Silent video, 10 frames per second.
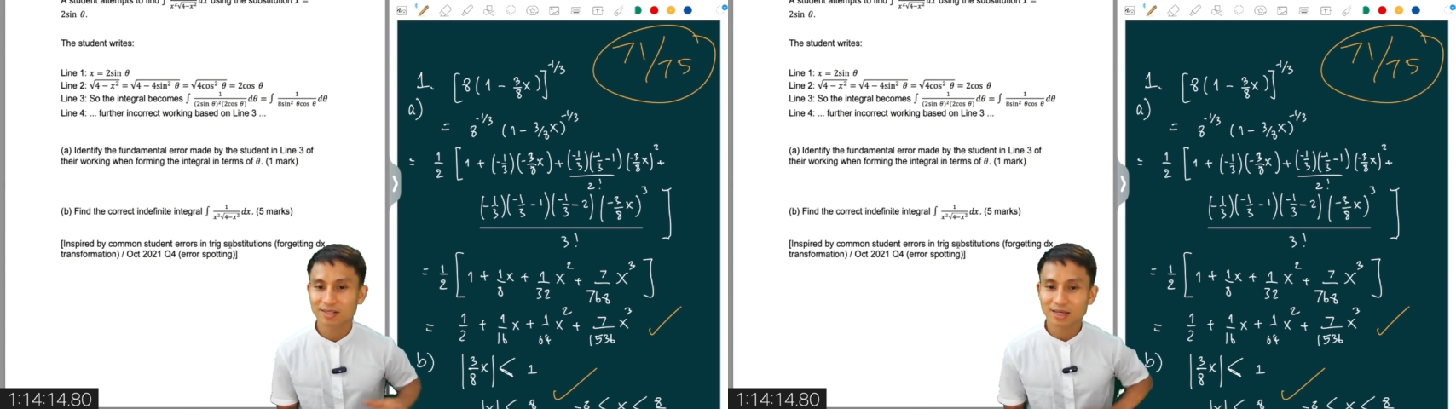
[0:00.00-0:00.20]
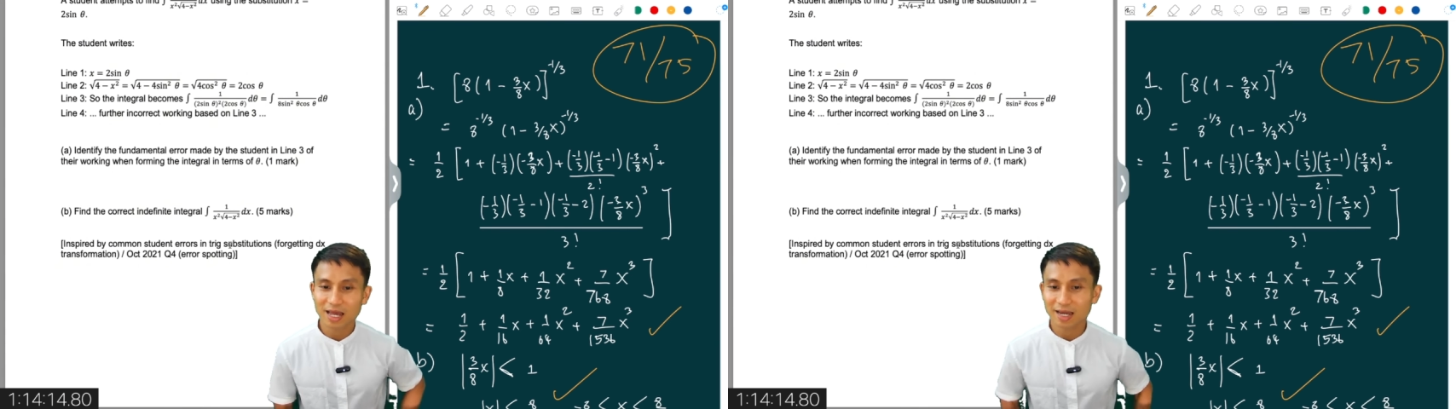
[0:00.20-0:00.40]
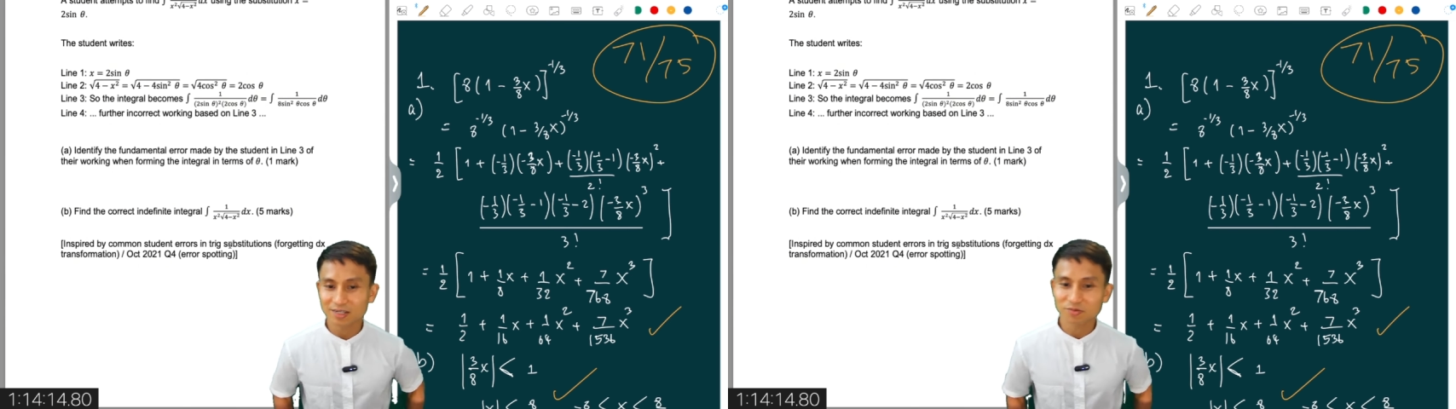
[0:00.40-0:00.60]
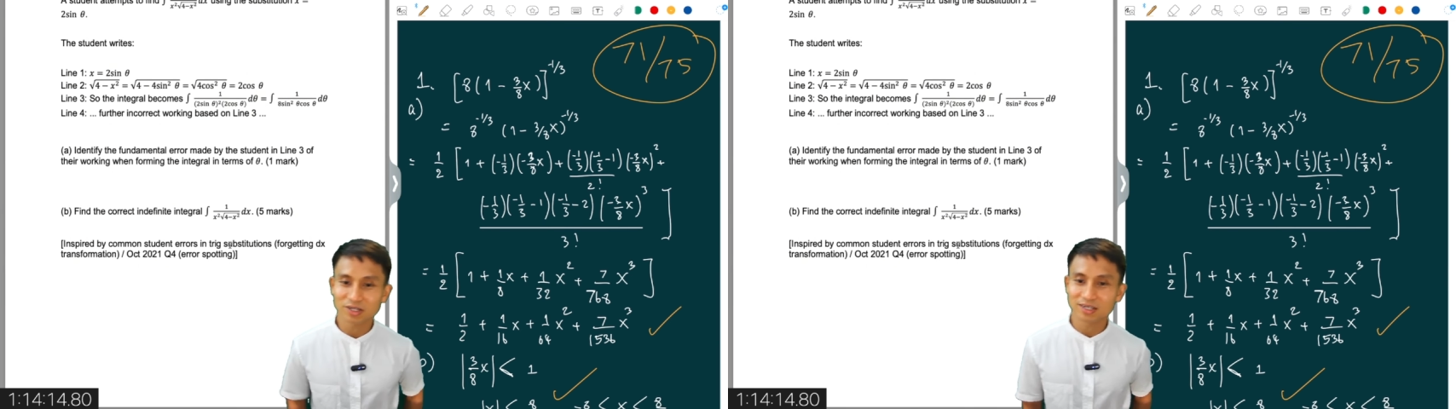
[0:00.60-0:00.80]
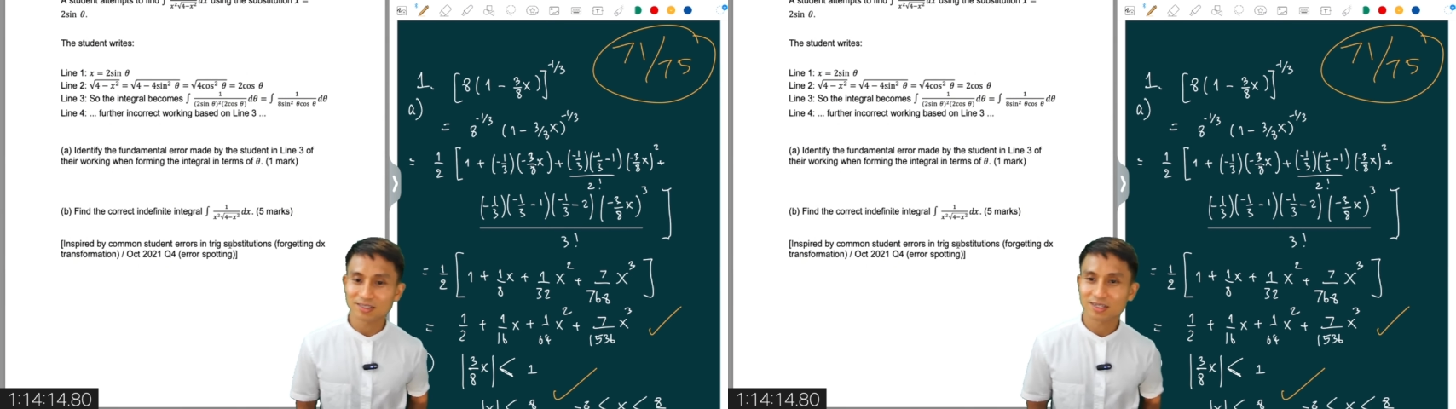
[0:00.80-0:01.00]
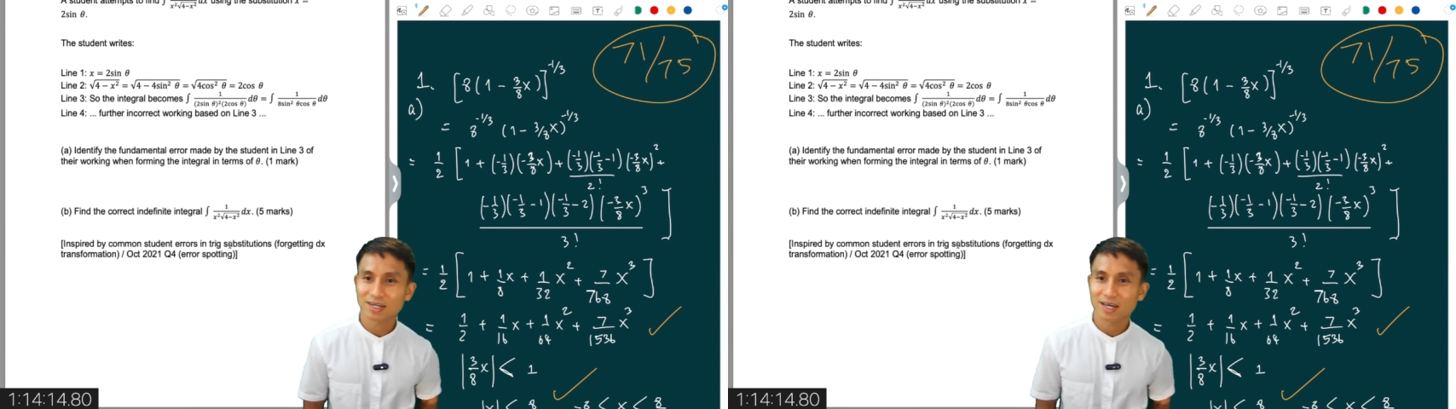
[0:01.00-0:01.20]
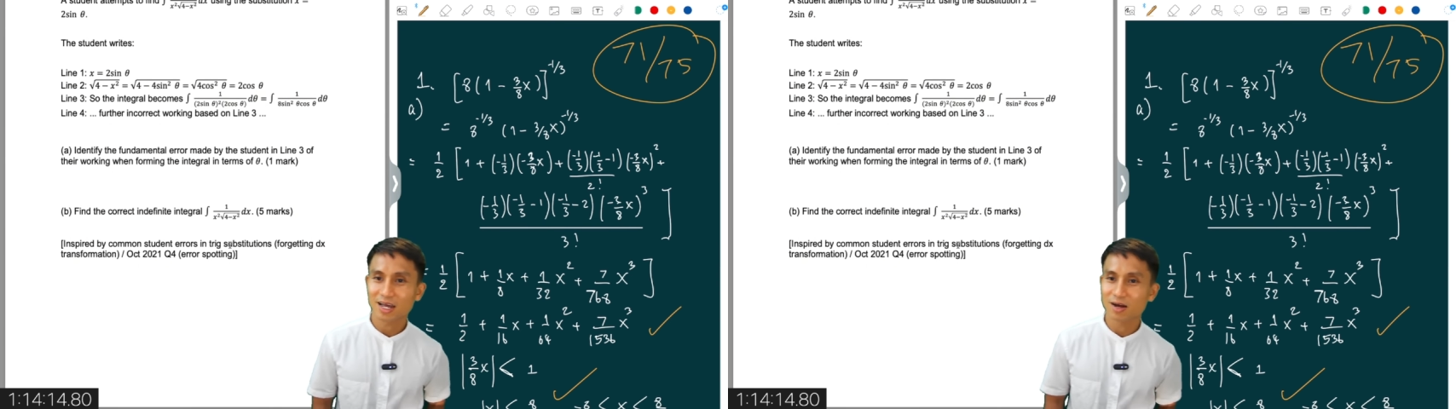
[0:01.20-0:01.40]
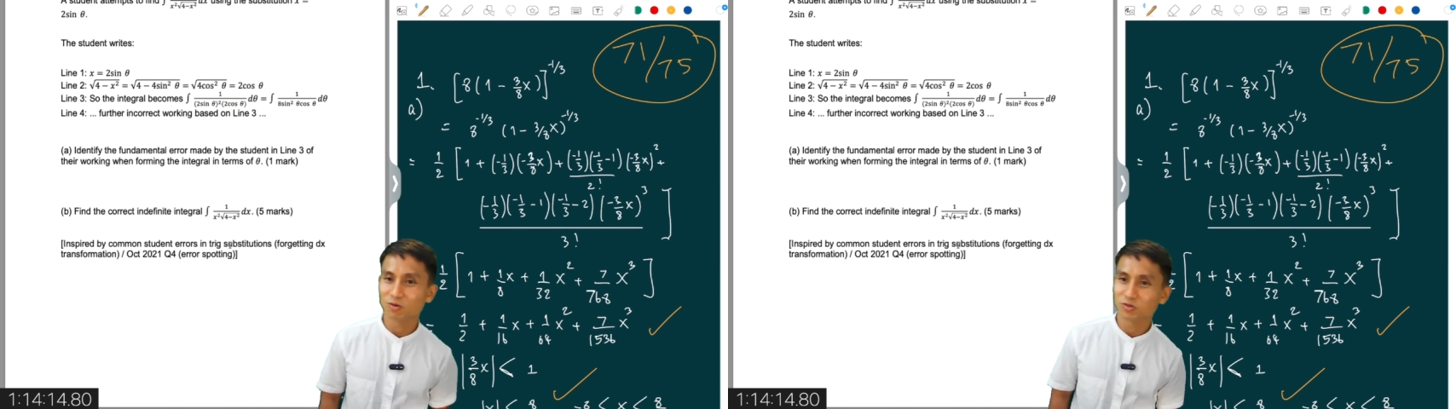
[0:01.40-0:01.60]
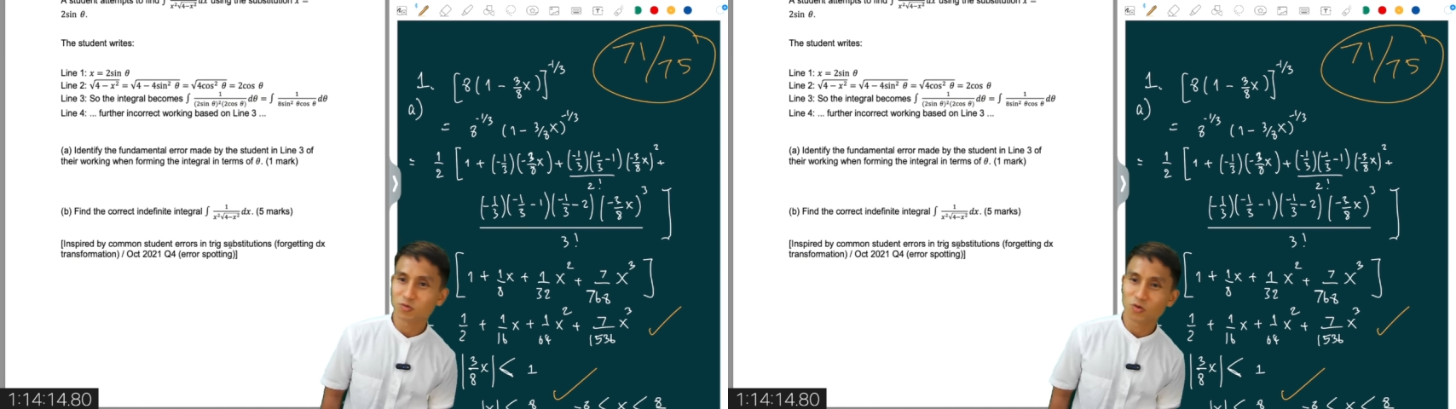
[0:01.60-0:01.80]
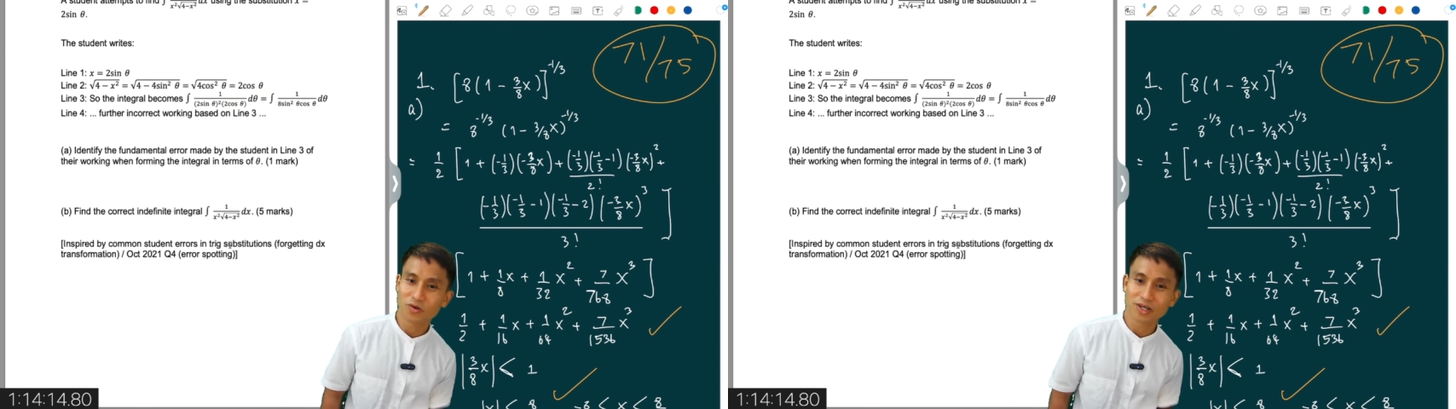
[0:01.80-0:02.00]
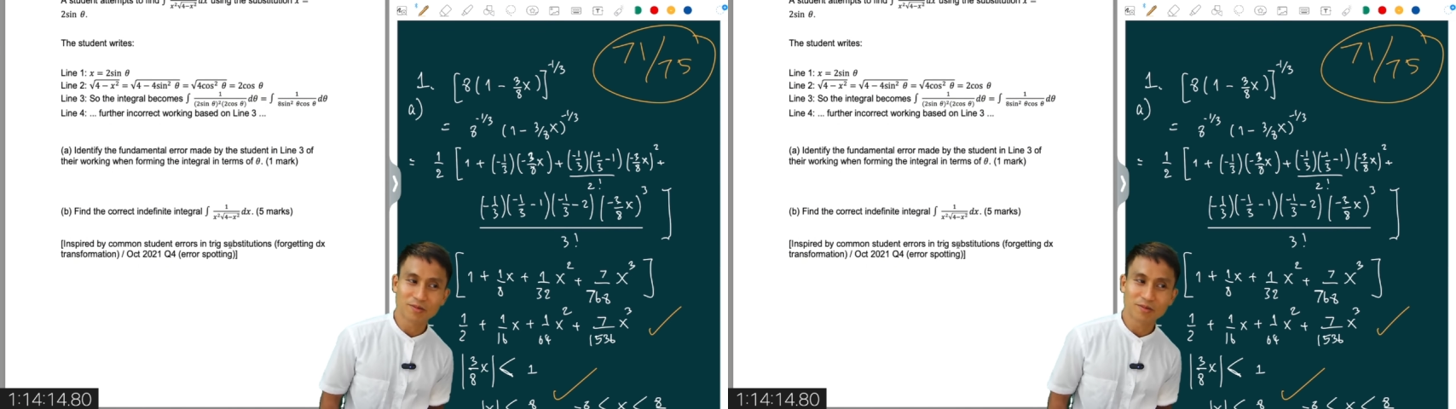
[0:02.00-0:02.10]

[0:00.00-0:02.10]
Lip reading: the x because I was worried